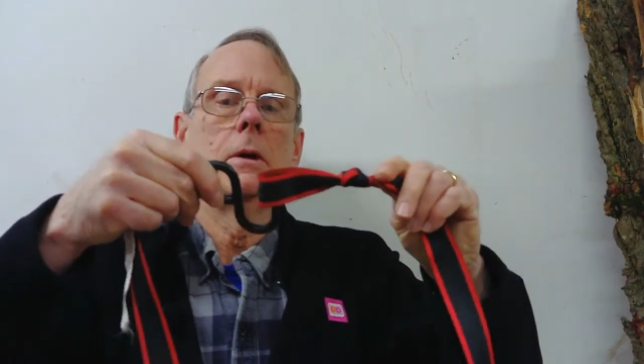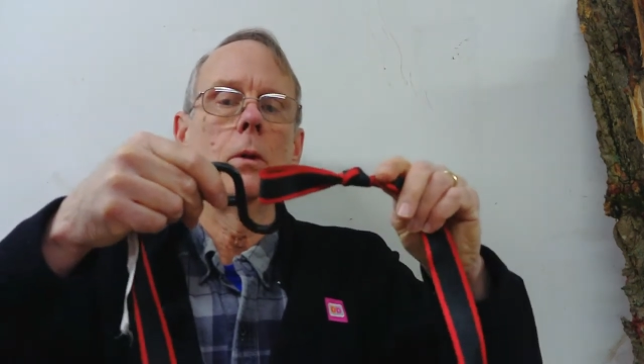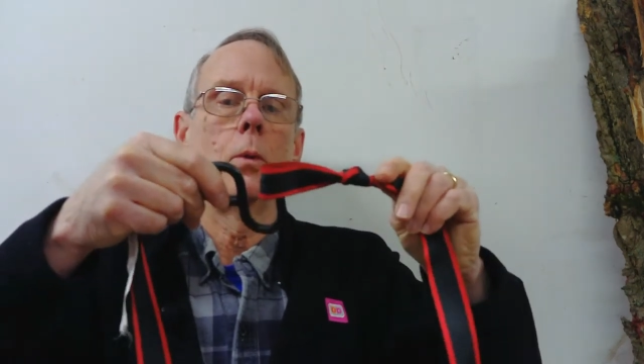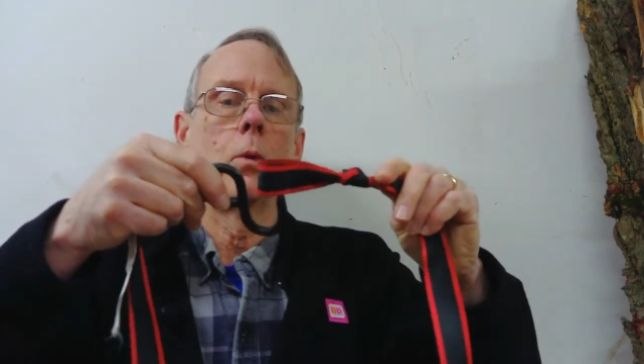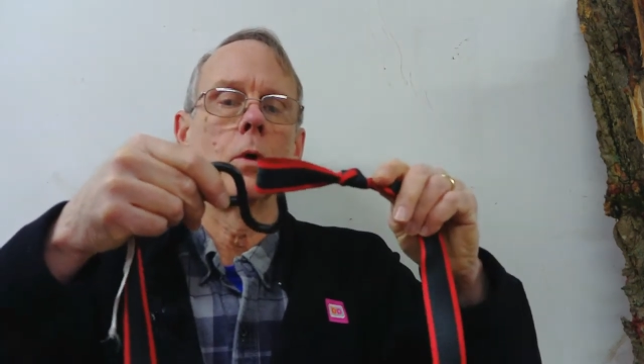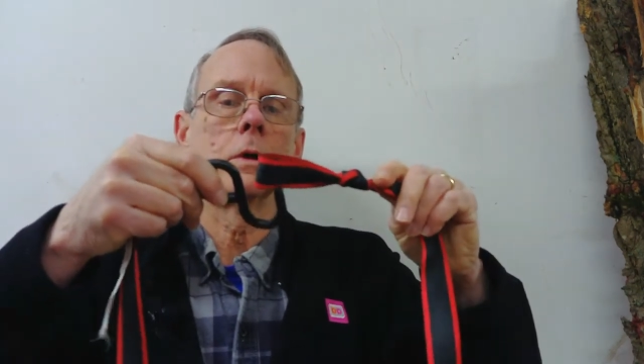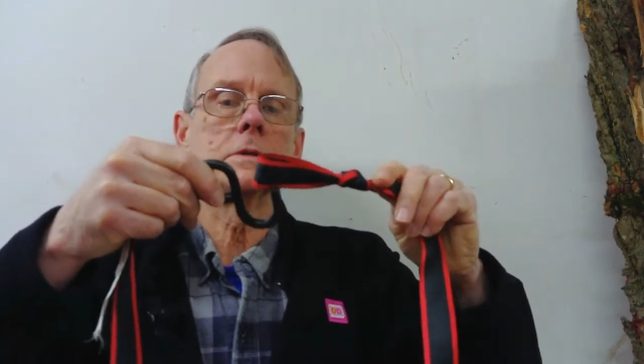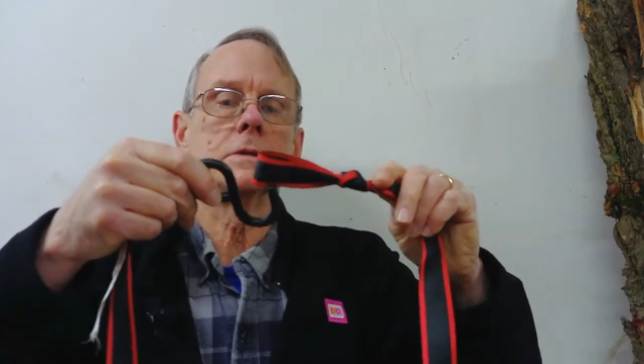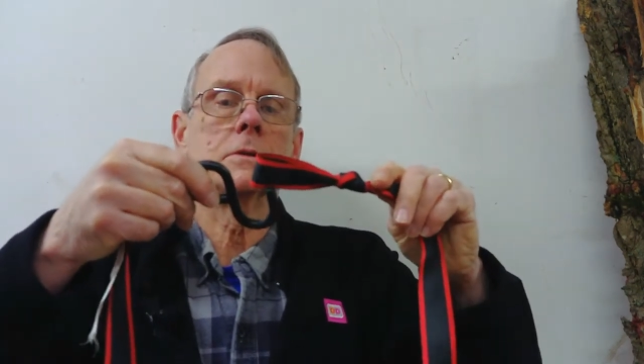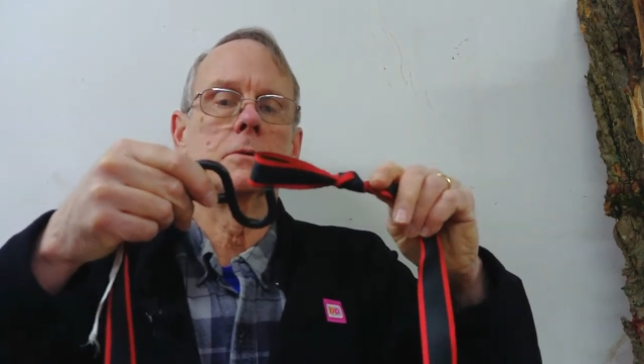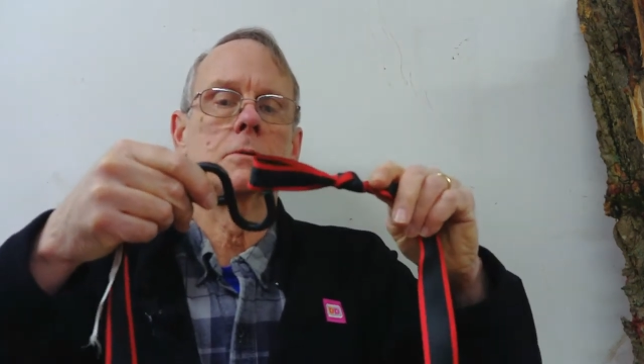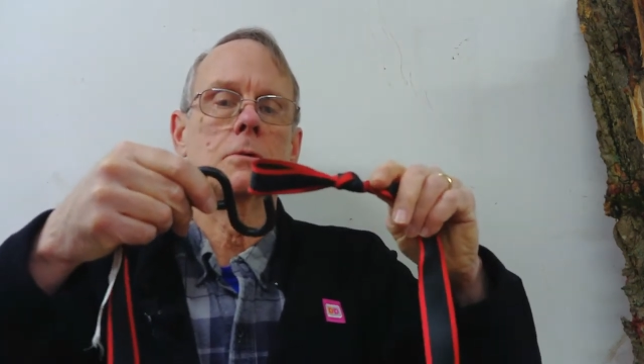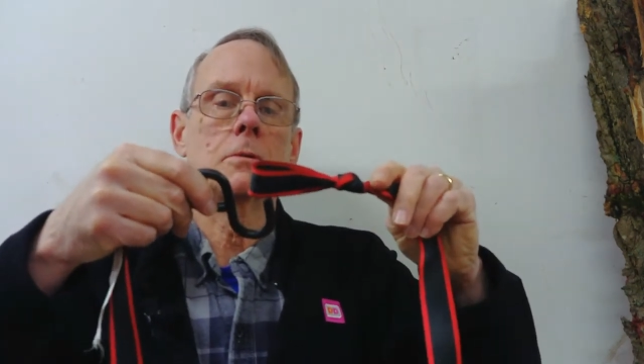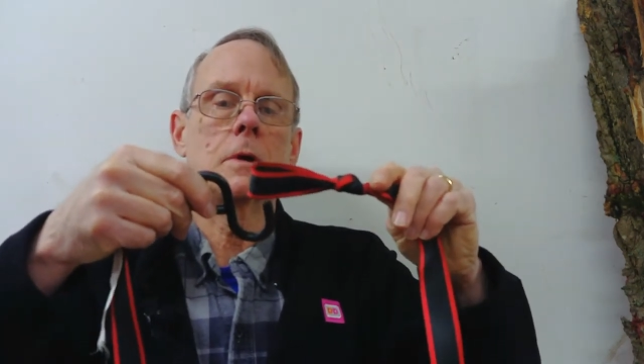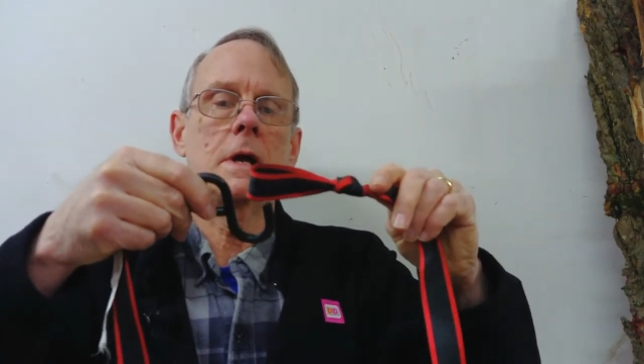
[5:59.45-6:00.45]
works
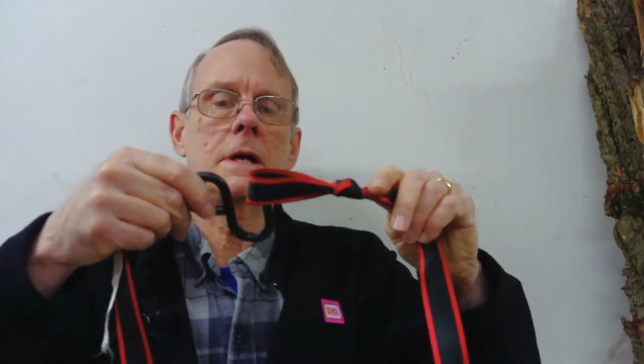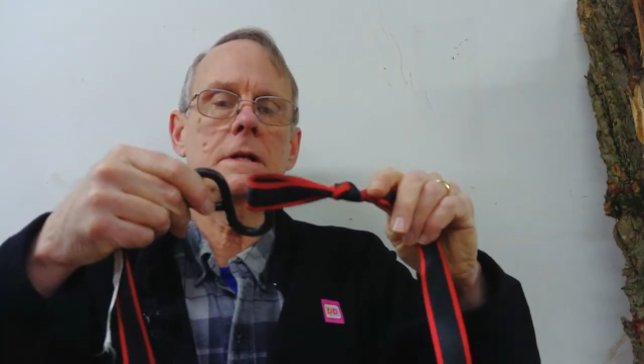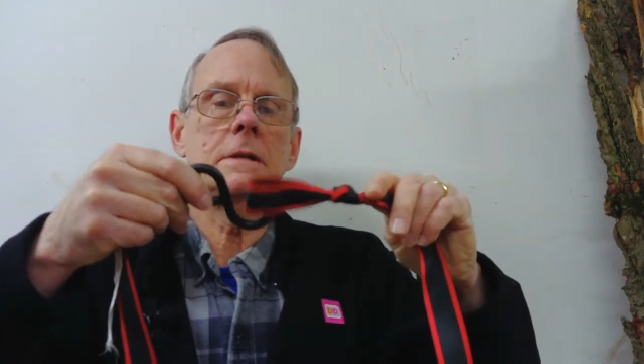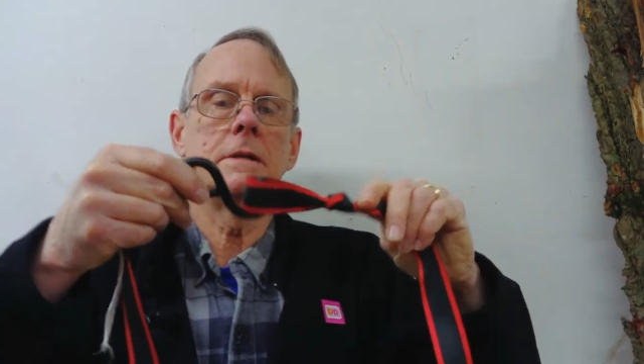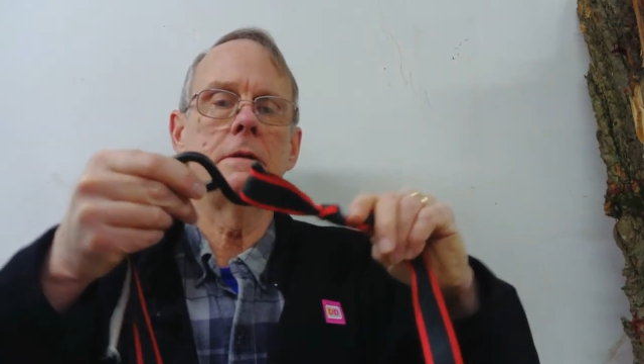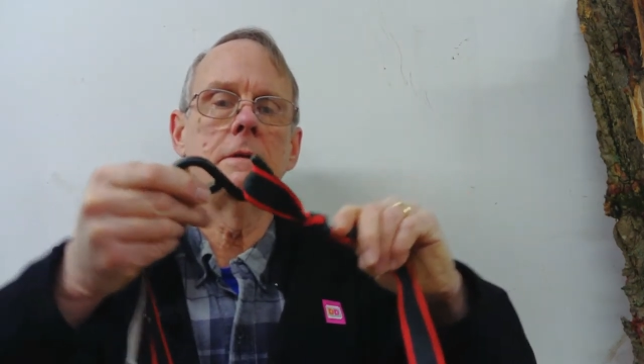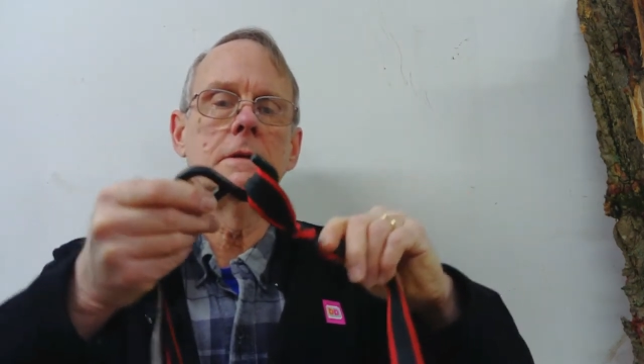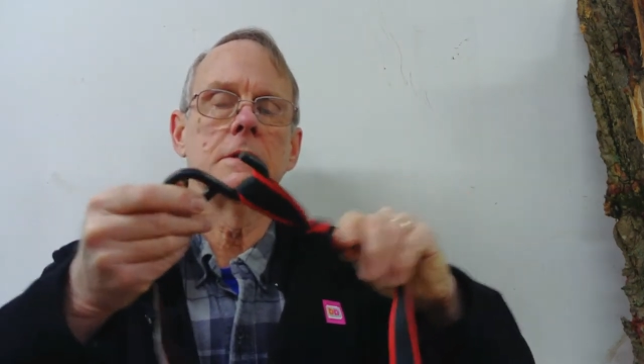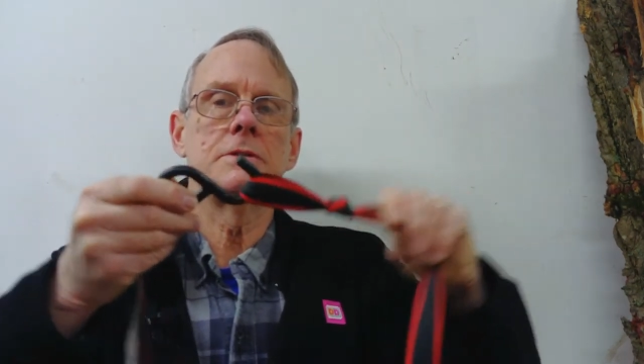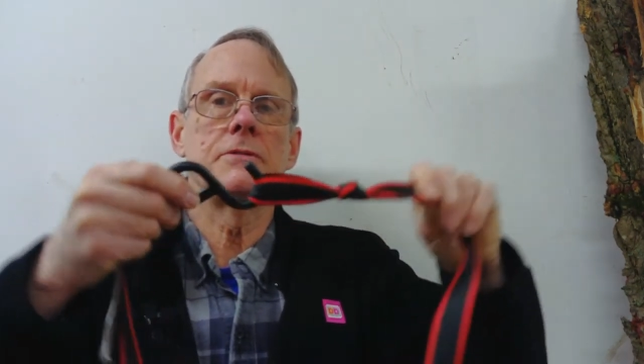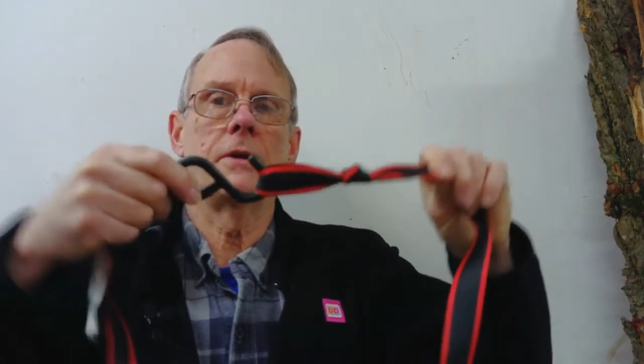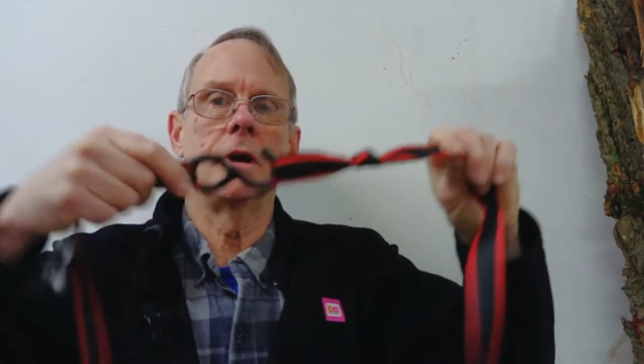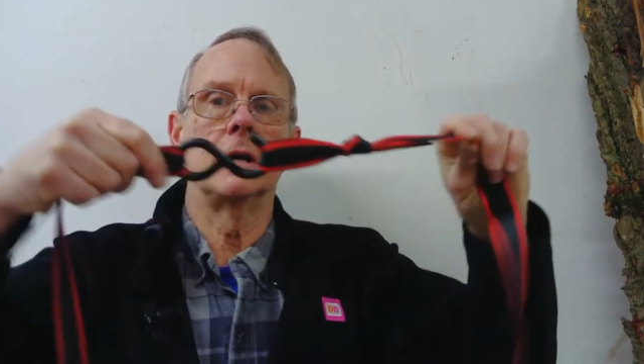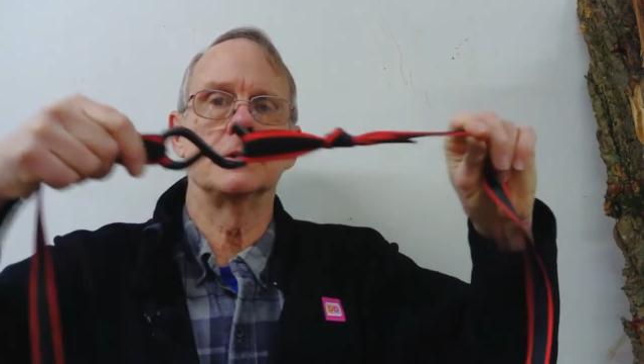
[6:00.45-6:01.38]
great as far